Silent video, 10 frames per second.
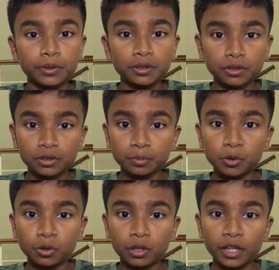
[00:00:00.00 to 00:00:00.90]
This is
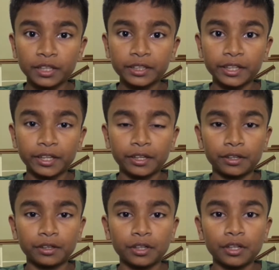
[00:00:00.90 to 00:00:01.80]
more like
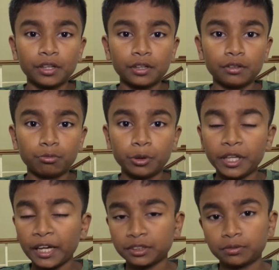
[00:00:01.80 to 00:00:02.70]
a
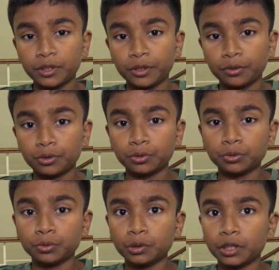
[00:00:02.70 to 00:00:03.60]
reacts video
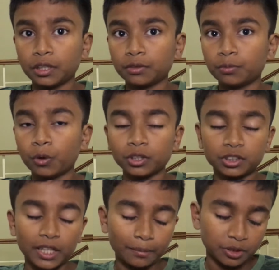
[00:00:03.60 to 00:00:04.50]
to what
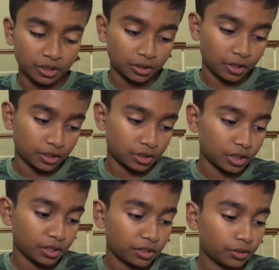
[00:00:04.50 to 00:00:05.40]
Samsung has
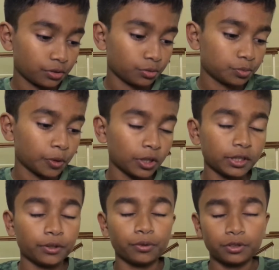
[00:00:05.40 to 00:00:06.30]
done to spoil
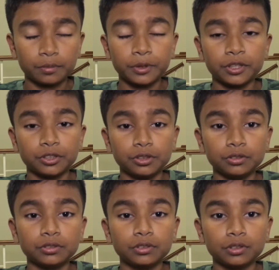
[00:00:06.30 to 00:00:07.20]
their own reputation.
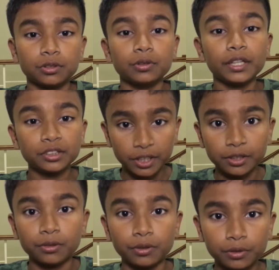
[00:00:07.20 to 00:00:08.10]
So let's
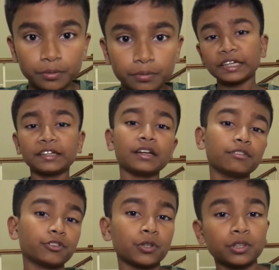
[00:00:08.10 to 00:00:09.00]
take a look. And
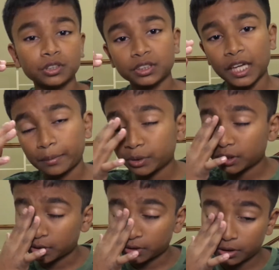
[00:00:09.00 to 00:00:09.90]
of course
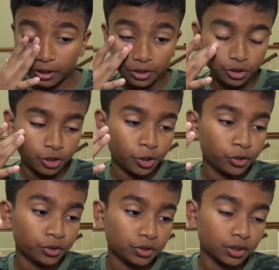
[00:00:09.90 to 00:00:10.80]
Samsung's
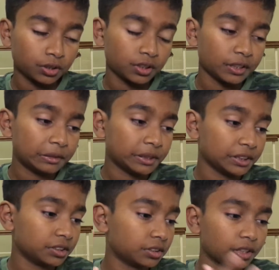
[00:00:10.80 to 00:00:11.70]
Ingenius
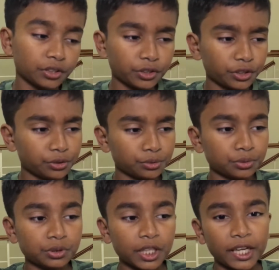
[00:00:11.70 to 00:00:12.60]
series
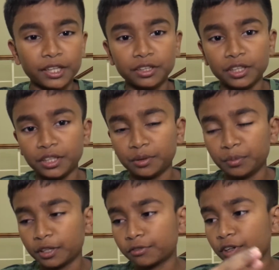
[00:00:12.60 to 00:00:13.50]
continues, and they
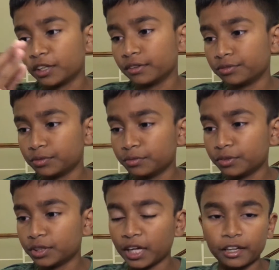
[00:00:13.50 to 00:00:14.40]
make fun of
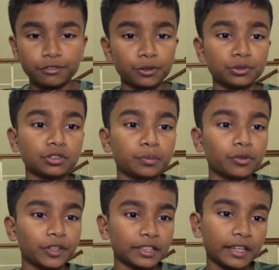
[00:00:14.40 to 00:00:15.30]
the iPhones
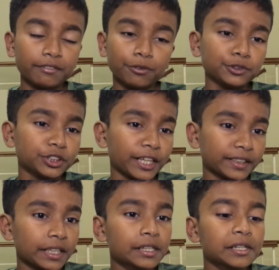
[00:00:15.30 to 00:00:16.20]
removing the headphone
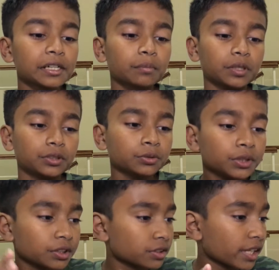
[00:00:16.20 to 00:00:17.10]
jack. But
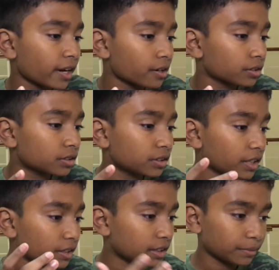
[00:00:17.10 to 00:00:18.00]
2 years later,
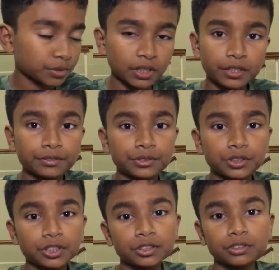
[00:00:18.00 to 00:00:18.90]
they
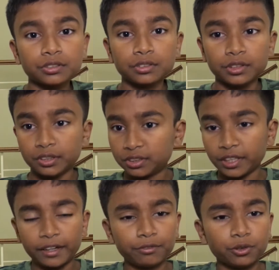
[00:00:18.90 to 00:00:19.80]
themselves just ditched
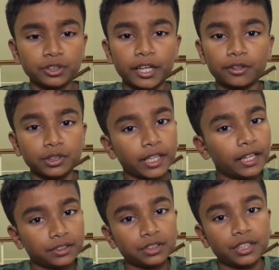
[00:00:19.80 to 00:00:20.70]
the headphone jack on the
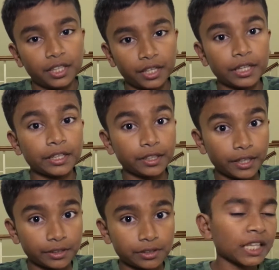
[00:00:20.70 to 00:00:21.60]
Galaxy A8s.
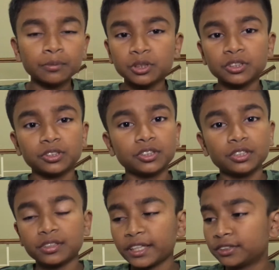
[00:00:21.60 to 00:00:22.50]
Samsung is
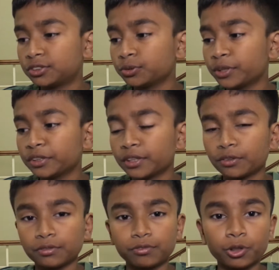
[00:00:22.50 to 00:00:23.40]
just like shooting their
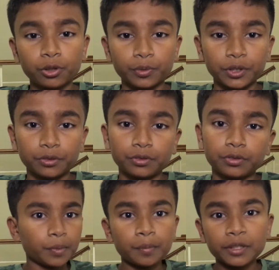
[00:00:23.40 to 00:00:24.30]
own foot over here.
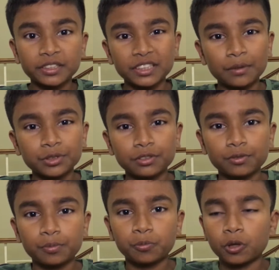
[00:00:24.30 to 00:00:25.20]
The people at
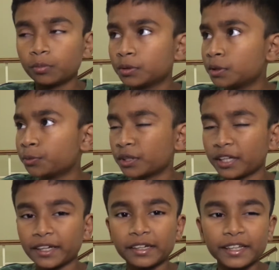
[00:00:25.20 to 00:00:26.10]
Samsung probably were
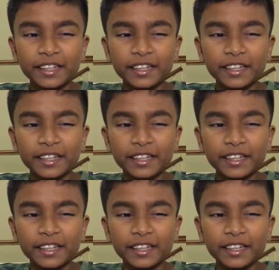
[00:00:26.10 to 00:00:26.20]
like,